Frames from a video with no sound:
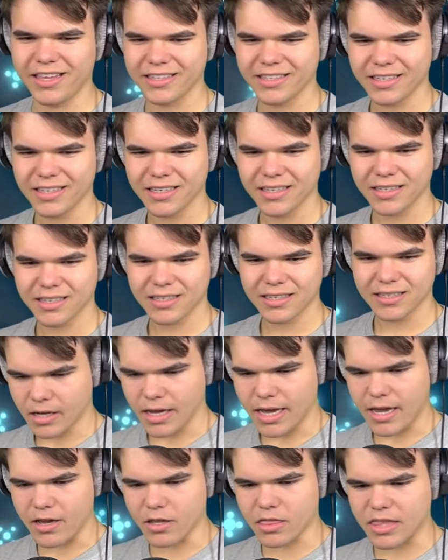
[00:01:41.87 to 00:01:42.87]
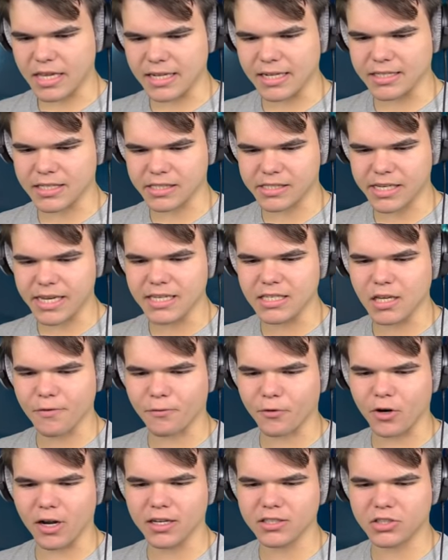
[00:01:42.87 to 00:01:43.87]
Dude, I am like... You think this is easy
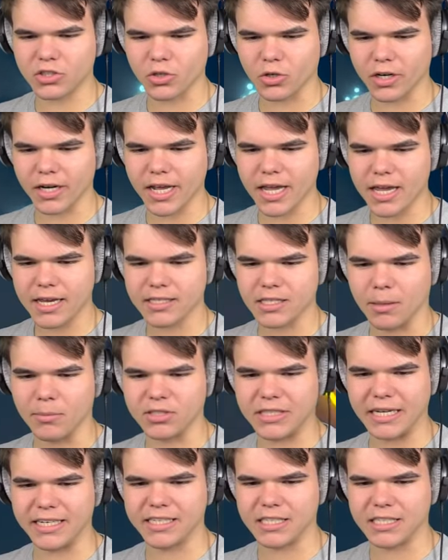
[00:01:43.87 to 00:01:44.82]
for us, Jordy? He's almost dead.